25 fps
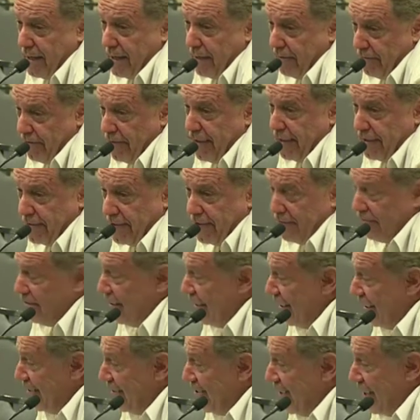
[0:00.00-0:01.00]

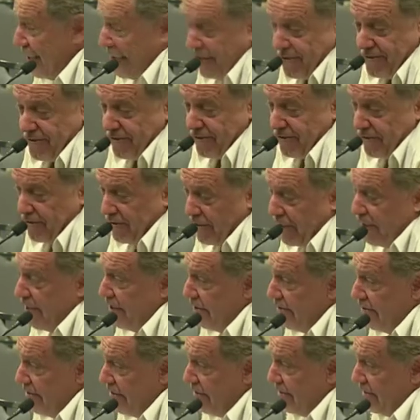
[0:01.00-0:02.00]
effectively teach
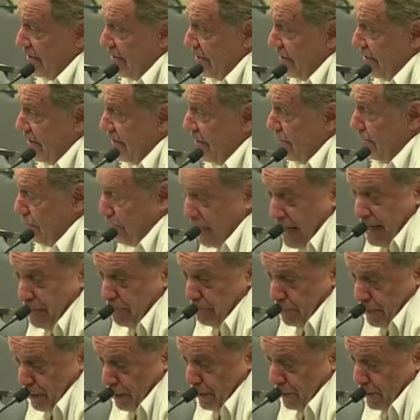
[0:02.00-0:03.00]
these
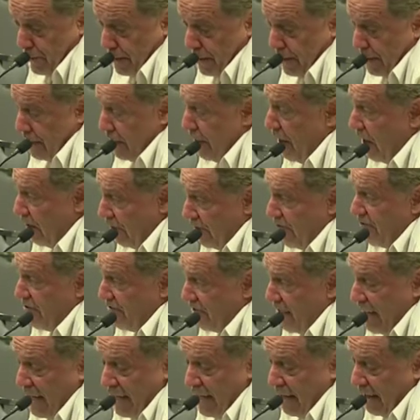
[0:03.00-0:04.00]
people of
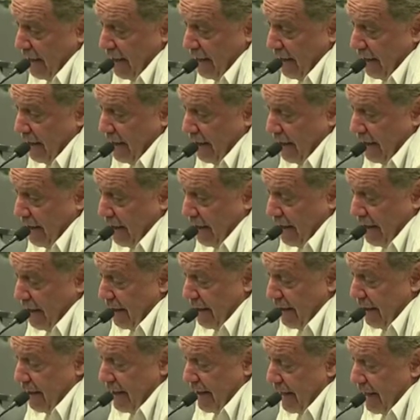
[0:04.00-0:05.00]
Australia.
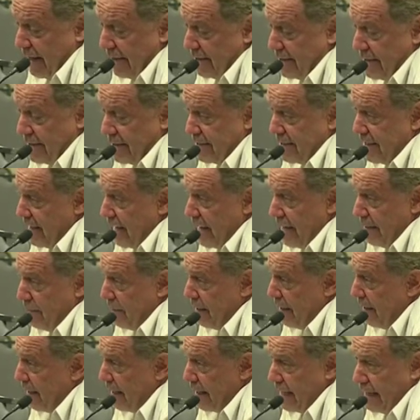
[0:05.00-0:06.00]
And it's the same
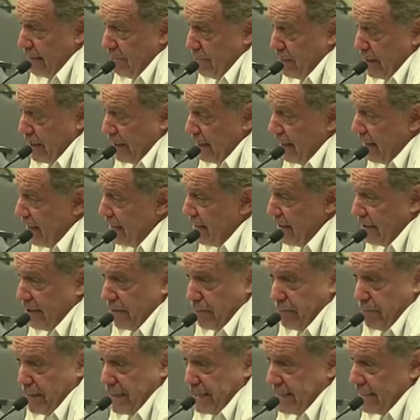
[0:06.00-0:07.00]
in the Kimberleys, it'll
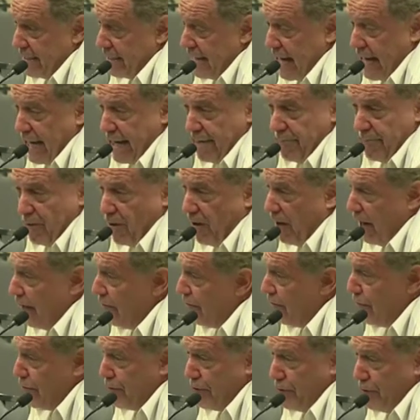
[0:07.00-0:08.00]
be the same right
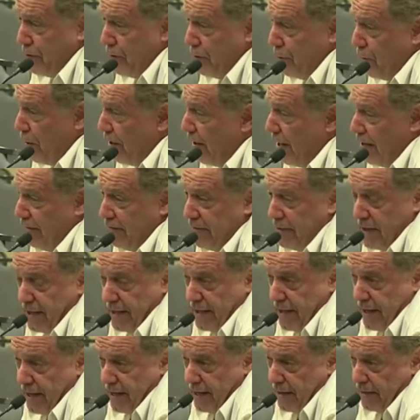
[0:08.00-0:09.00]
through wherever you
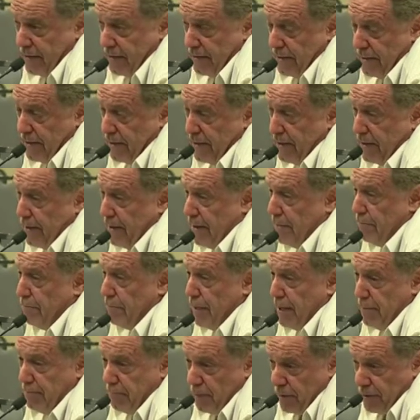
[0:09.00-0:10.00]
go.
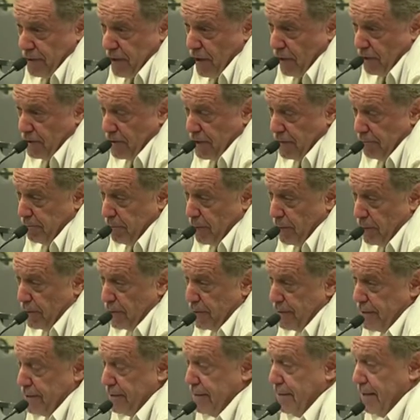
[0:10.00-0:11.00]
People doctor
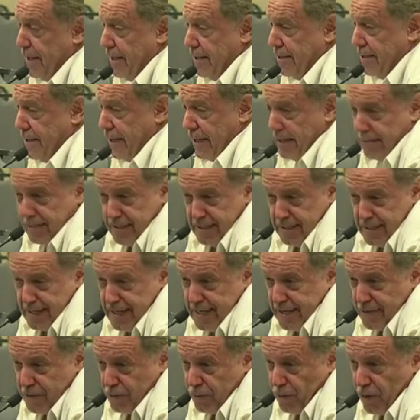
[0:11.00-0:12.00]
books, there's
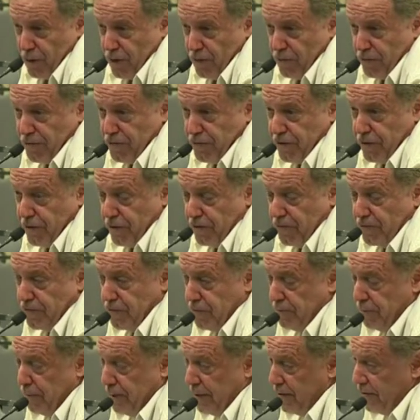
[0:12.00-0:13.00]
year 12
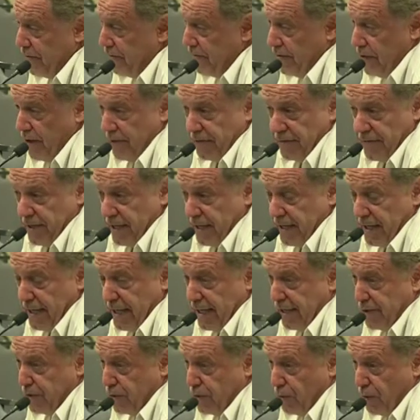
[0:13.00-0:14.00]
students, but it's not the
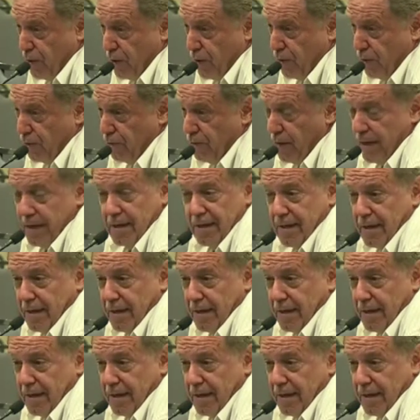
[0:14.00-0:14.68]
year 12